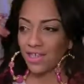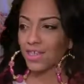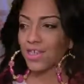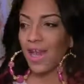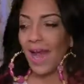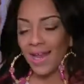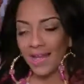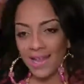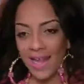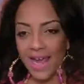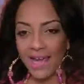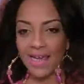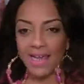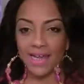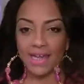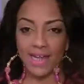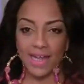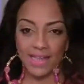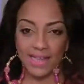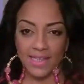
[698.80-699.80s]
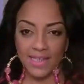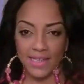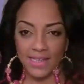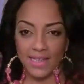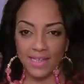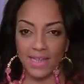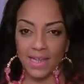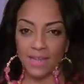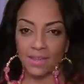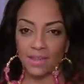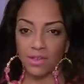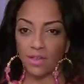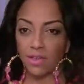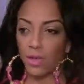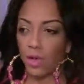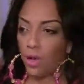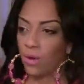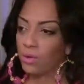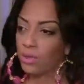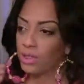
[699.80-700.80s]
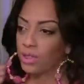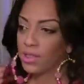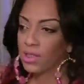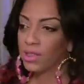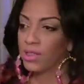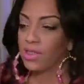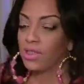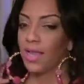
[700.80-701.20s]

just, I like it like this length. You know, this